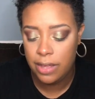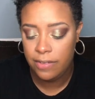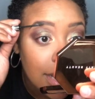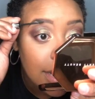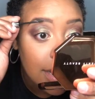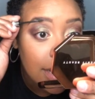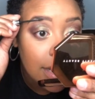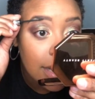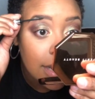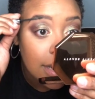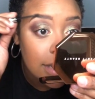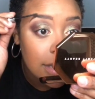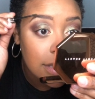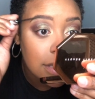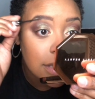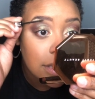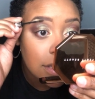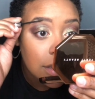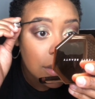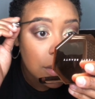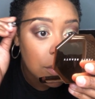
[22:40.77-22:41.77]
And then
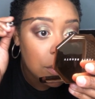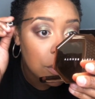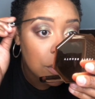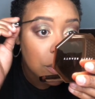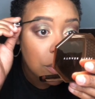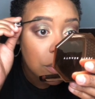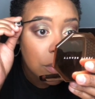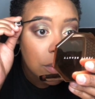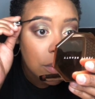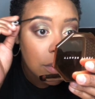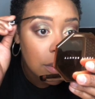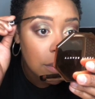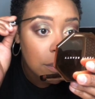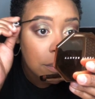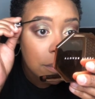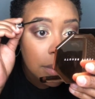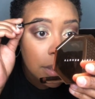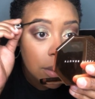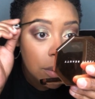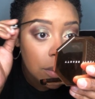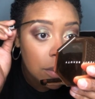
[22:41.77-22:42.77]
just go through the
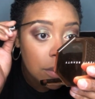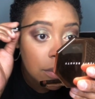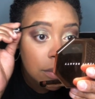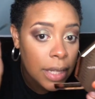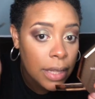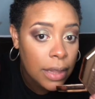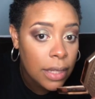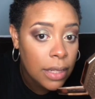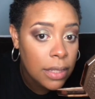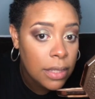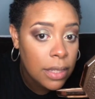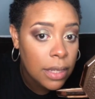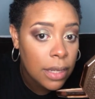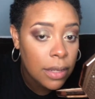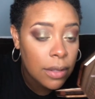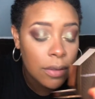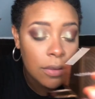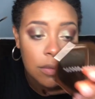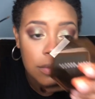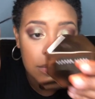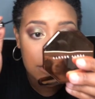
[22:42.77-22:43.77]
middle and the
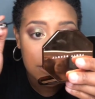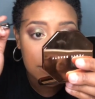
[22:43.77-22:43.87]
tail,